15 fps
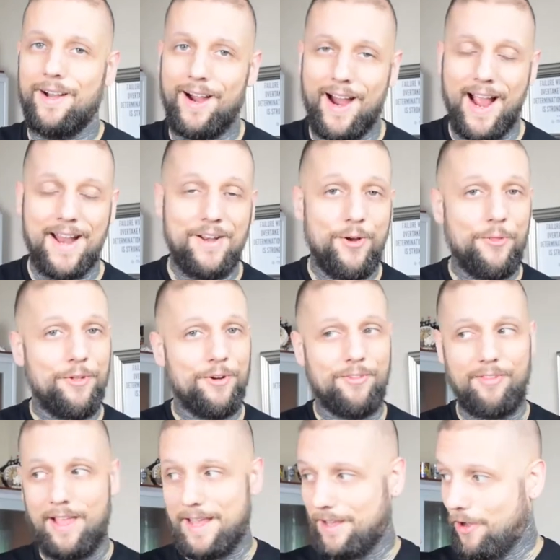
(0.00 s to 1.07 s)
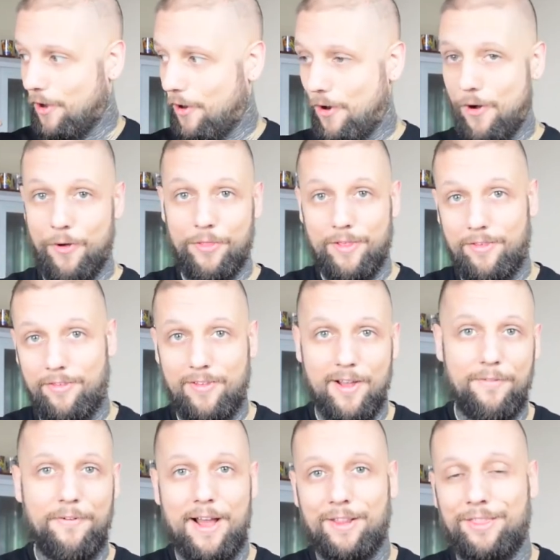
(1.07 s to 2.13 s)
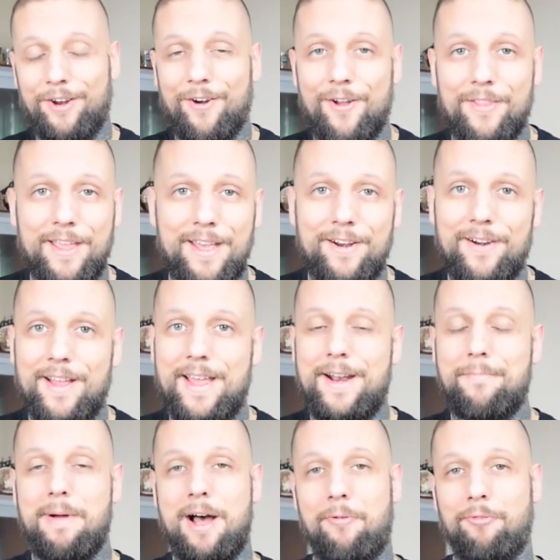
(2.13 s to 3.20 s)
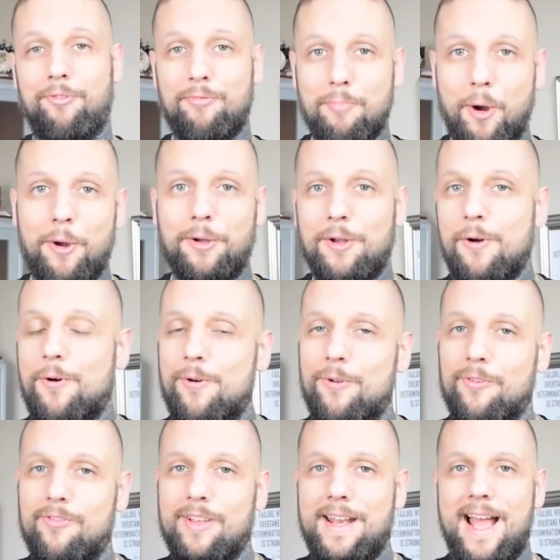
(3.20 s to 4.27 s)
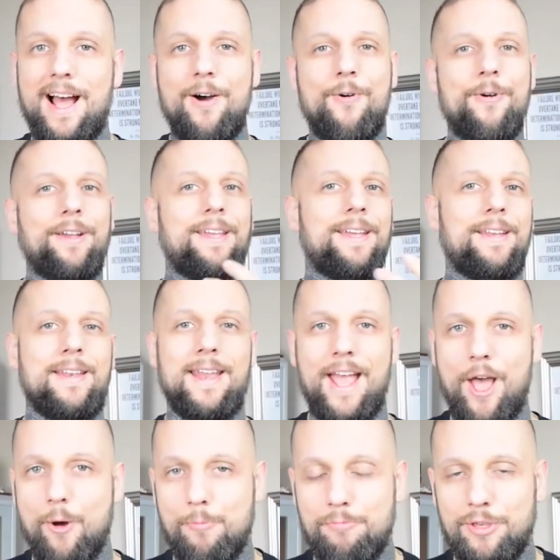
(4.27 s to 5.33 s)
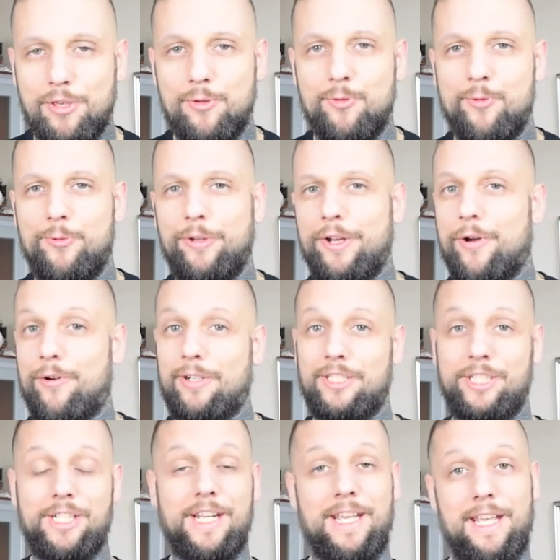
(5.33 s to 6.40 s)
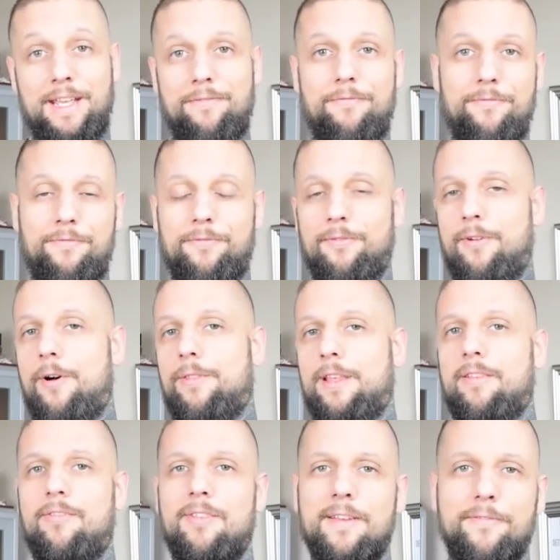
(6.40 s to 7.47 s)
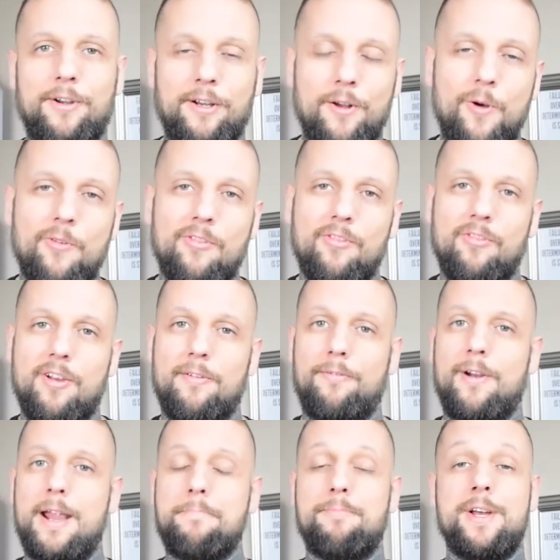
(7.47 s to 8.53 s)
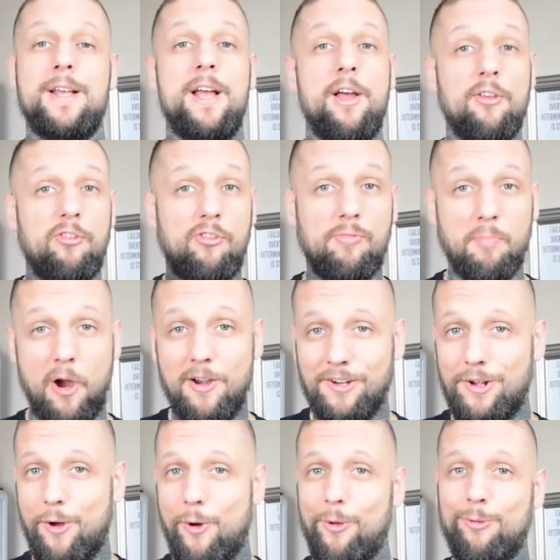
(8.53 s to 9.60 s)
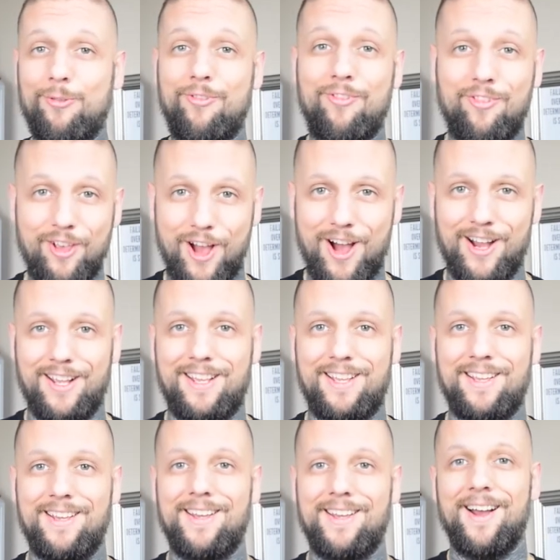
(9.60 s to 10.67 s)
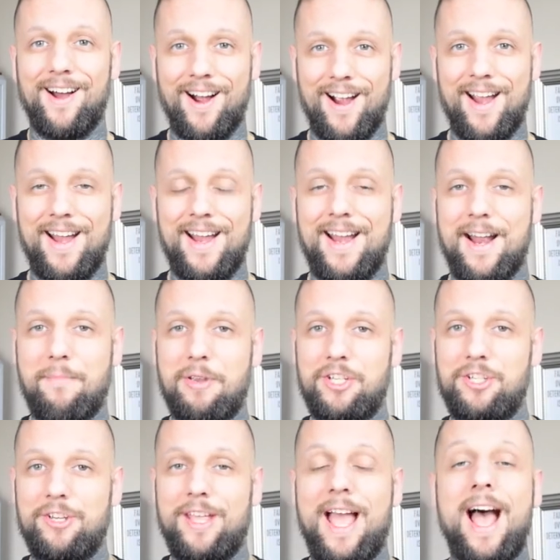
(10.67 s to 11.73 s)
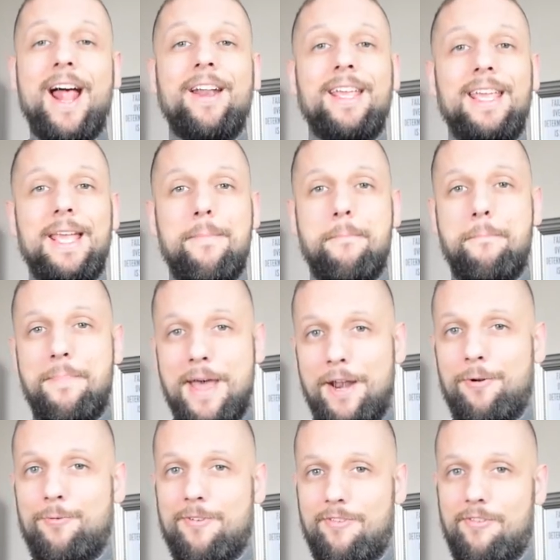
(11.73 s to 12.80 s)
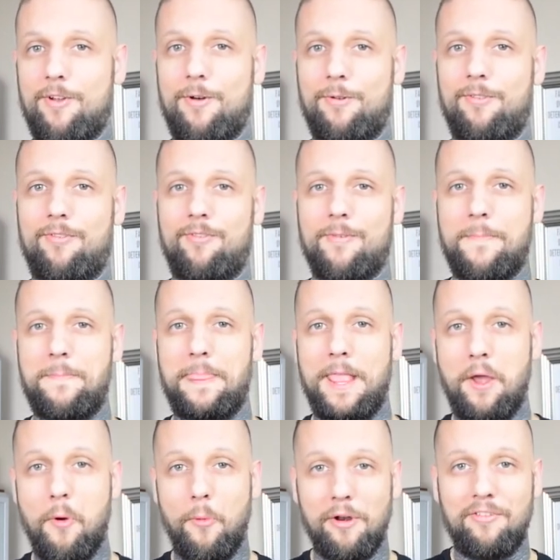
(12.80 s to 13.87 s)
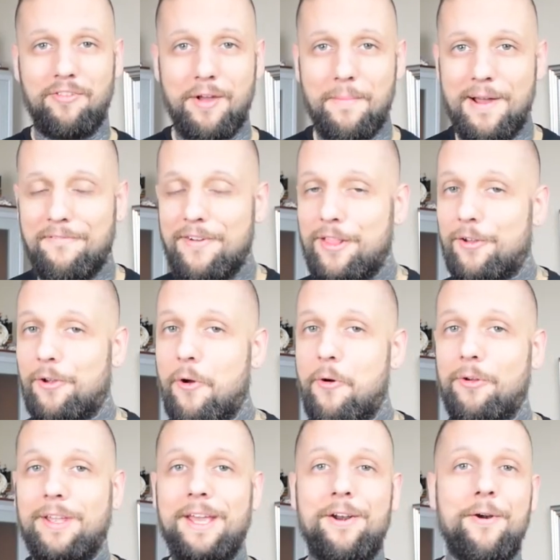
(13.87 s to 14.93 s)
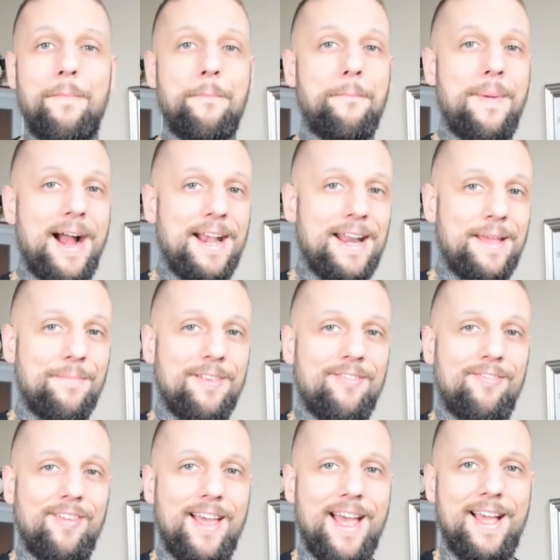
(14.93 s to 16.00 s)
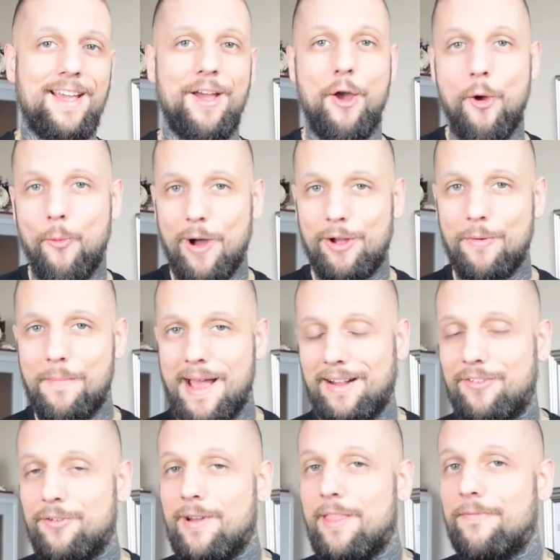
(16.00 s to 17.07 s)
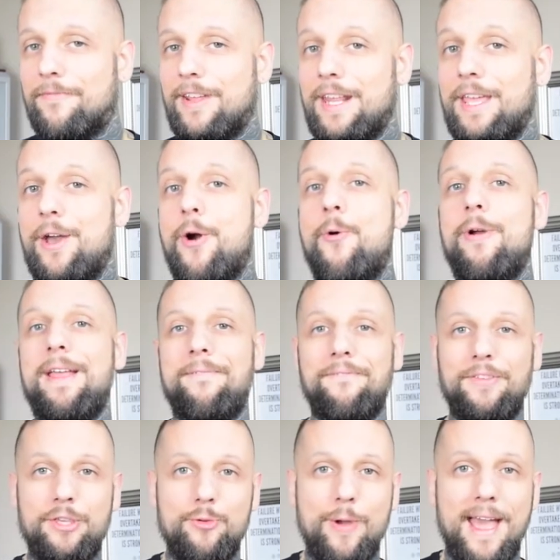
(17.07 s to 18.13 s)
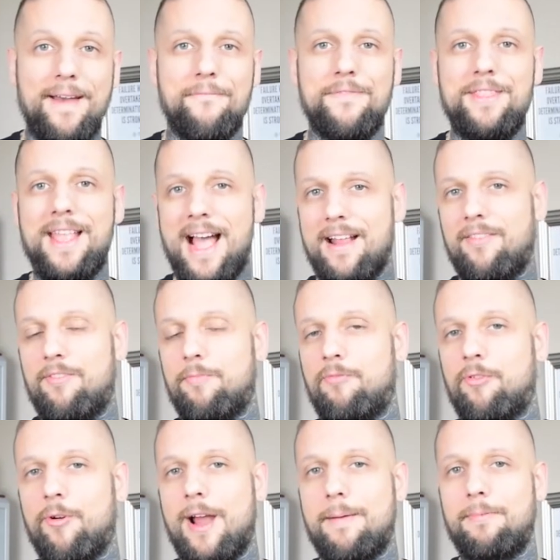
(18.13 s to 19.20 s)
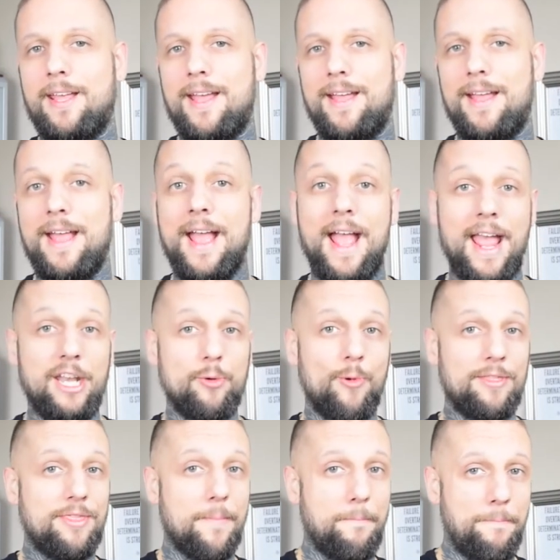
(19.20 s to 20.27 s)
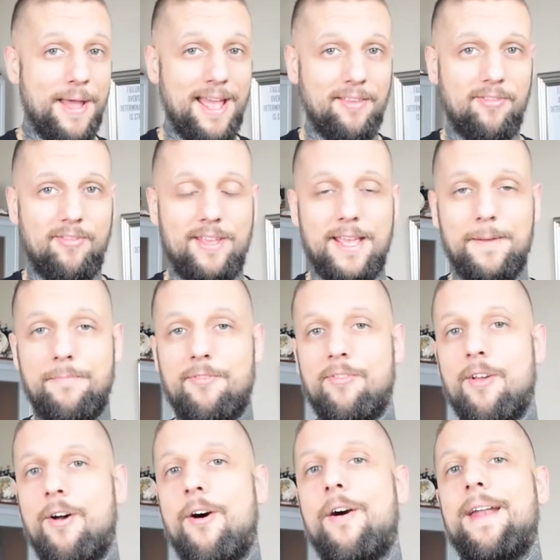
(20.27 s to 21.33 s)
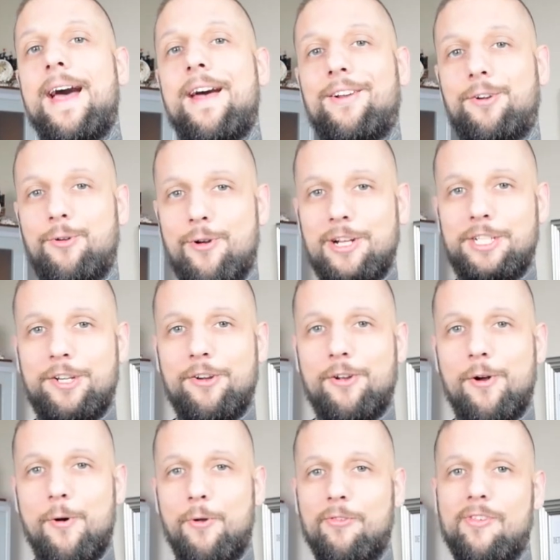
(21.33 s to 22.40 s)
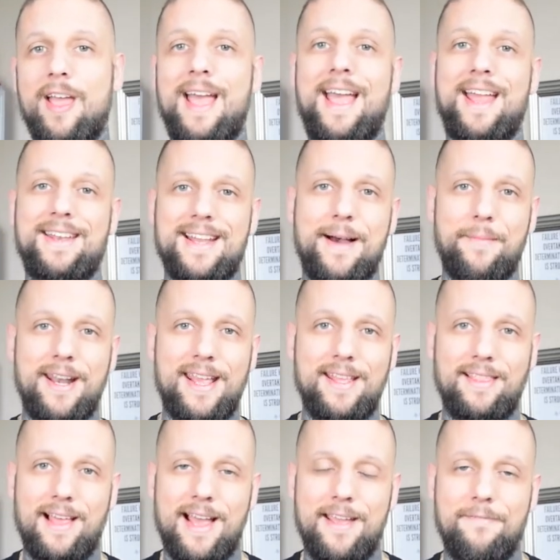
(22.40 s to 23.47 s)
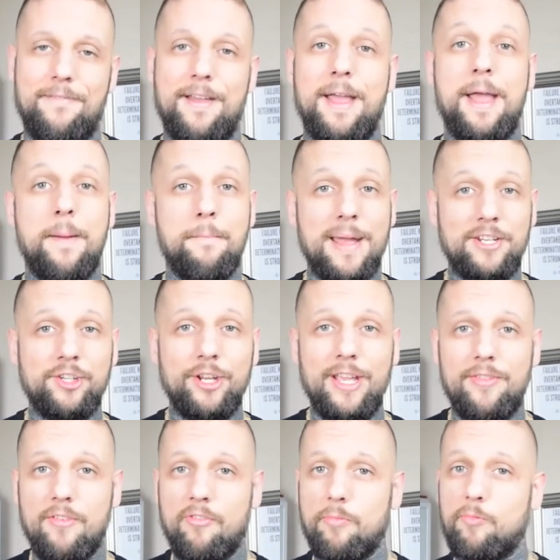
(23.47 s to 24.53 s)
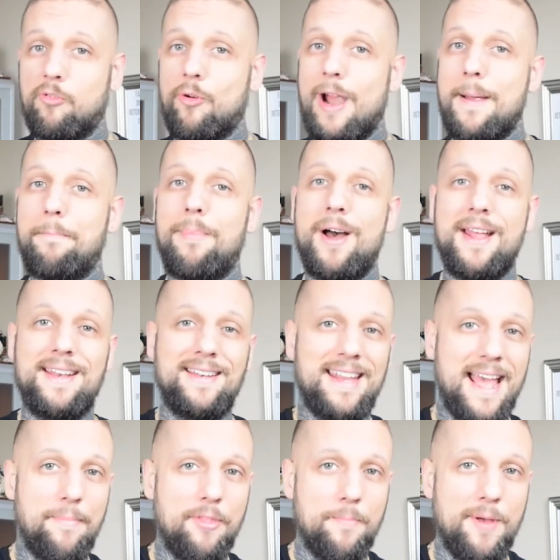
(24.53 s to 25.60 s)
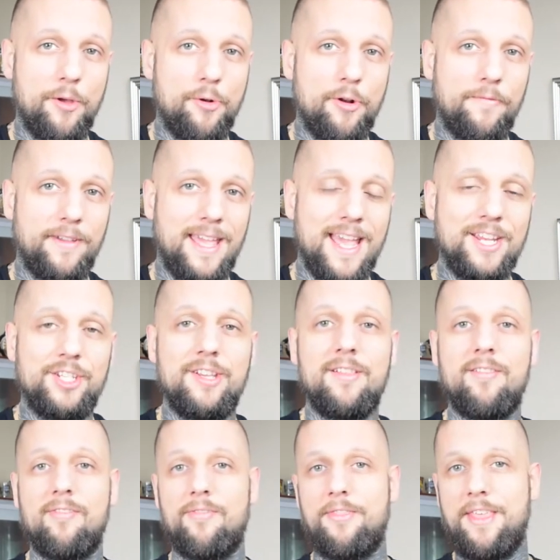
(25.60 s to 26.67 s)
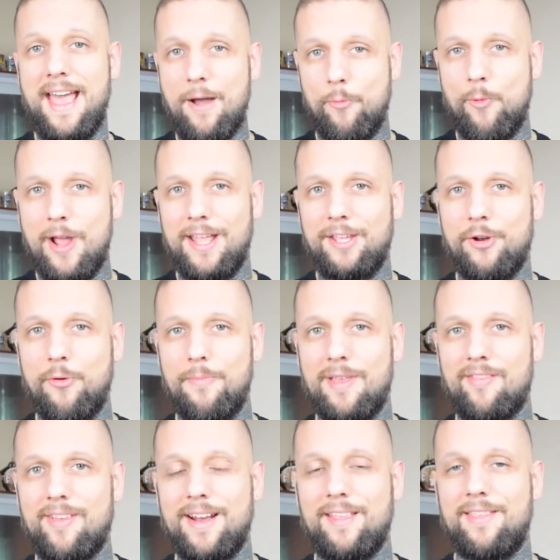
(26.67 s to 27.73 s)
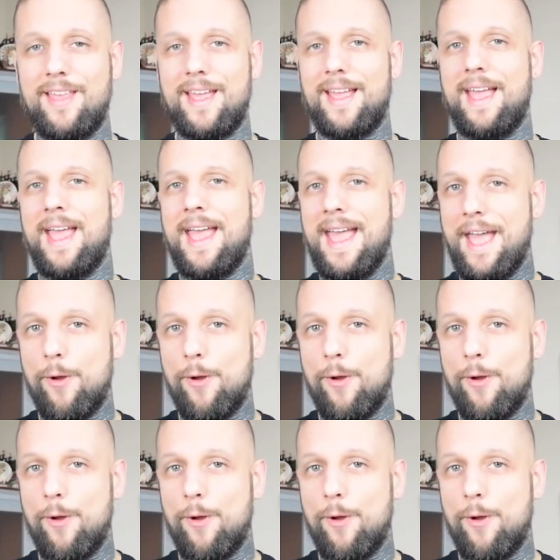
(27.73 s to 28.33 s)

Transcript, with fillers: I know there's like all this stuff out there on the internet about SMART goals and how it can help you, achieve all these different goals and stuff, right? But SMART goals suck, all right? And I'm gonna show you how to get better results. What is up, my fellow goal getter? My name is Zach. Welcome back to another video. If you have not subscribed yet and you want the best tips on how to crush your goals and dominate life, make sure you hit the subscribe button, tap the bell notifications. That way you don't miss anything.